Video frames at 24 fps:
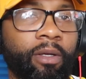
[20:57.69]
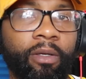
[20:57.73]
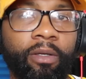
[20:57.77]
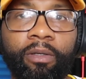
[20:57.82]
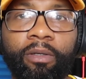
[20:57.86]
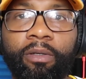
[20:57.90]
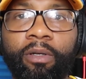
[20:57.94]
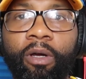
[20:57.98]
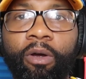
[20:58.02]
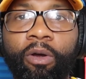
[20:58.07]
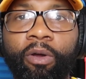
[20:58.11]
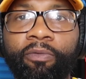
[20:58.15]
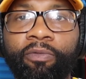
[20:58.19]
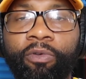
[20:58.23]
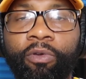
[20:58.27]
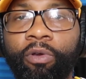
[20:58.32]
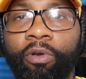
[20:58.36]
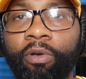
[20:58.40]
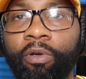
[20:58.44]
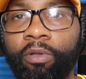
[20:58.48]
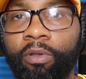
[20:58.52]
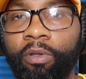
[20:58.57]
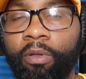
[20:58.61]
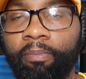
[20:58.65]
You know, if
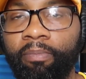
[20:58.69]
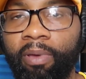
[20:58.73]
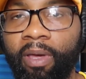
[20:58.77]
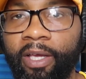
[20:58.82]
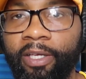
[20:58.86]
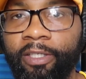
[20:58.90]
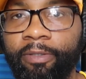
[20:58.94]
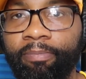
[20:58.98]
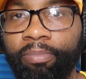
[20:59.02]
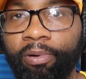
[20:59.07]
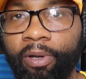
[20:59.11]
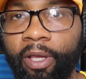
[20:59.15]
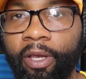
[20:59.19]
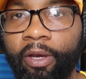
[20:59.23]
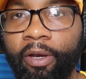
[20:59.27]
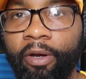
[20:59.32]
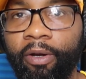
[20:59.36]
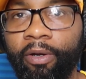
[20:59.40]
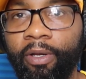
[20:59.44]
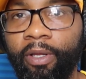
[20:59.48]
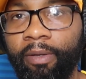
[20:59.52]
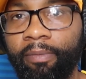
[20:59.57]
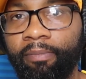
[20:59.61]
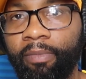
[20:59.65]
you're the best player
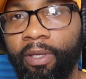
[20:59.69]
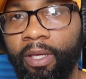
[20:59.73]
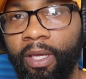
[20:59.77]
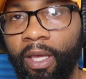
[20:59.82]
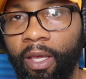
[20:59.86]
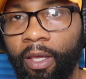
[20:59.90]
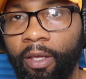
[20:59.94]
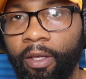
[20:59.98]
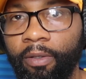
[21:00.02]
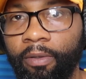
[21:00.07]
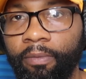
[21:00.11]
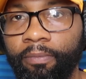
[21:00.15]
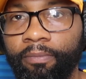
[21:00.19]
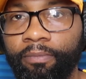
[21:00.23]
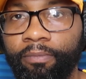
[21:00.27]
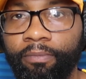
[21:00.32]
in the NBA,